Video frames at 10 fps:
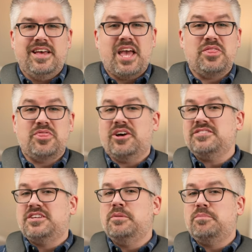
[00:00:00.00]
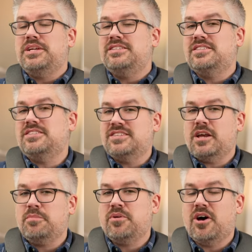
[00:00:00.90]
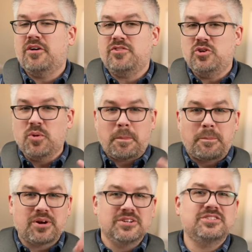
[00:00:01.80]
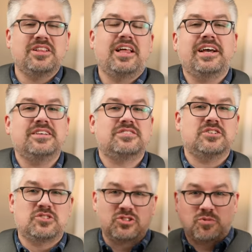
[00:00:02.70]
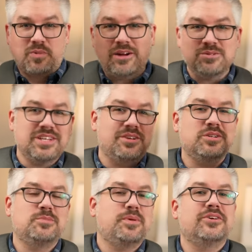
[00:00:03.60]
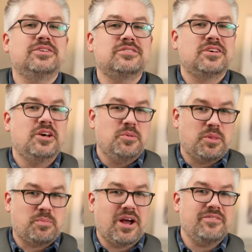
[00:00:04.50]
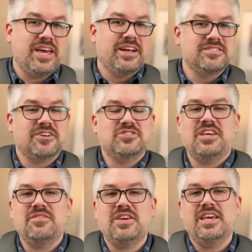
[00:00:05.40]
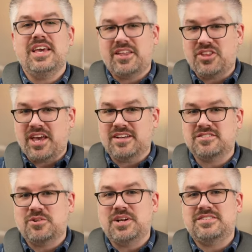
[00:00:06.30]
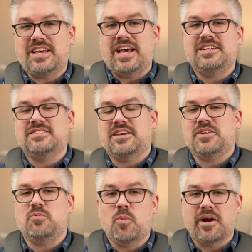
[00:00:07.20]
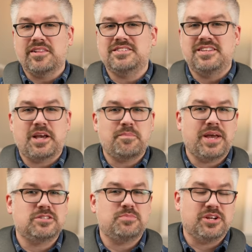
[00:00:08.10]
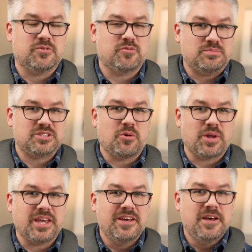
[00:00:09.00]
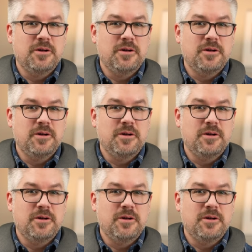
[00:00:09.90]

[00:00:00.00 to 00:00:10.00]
and thus completes the setup of your personalized surround sound experience, the Bravia XR TV and the SRS NS7 wireless neckband speaker from Sony.